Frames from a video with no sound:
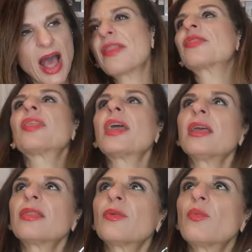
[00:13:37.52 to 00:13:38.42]
I
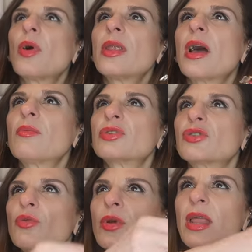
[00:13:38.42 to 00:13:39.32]
think the one I was
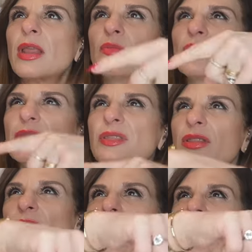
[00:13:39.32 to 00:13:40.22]
going in was
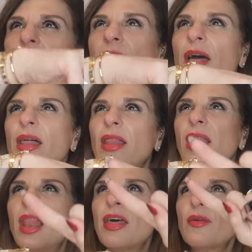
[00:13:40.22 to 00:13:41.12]
the
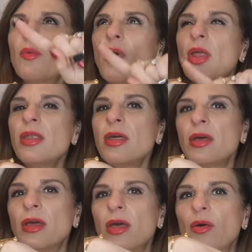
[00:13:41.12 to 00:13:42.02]
leather one
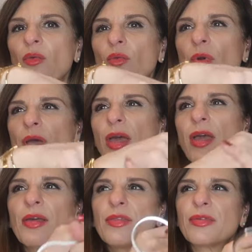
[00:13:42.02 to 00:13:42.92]

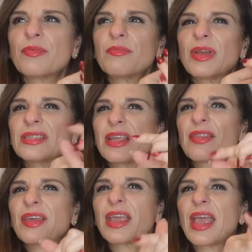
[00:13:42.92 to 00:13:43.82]
with, is
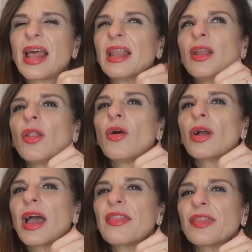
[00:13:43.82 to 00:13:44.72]
it the Kelly
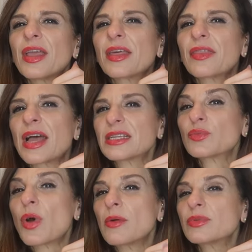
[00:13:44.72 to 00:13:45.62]
lock? I think
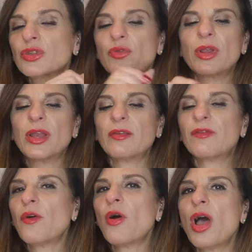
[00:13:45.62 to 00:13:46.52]
that's what I was going in
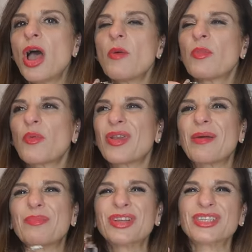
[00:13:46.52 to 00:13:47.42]
for, but when
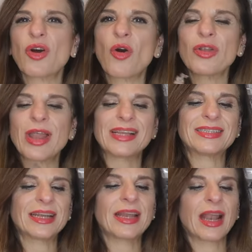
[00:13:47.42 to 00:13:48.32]
I put it on, I
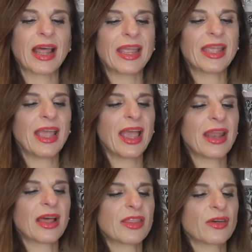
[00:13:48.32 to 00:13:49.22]
didn't like it,
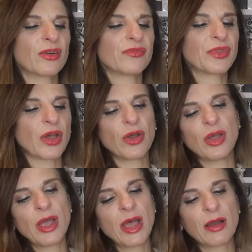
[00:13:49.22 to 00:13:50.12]
and I thought, no,
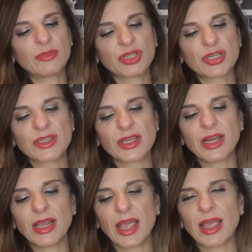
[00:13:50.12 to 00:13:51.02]
I'm just
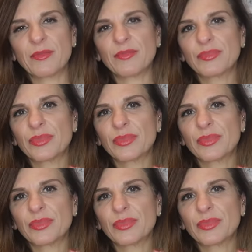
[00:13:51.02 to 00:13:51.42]
going to get